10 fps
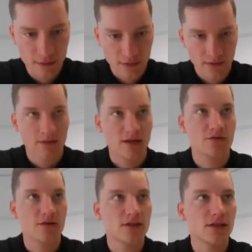As you can
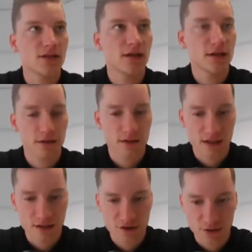see here, I
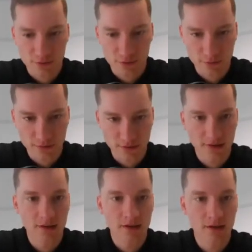show you the
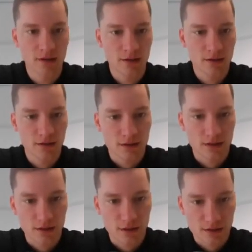
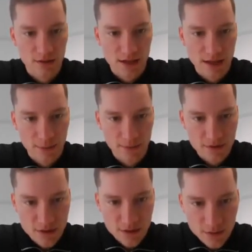
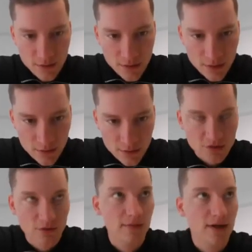elements. So
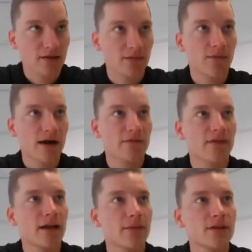we had 5
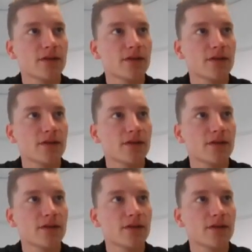elements,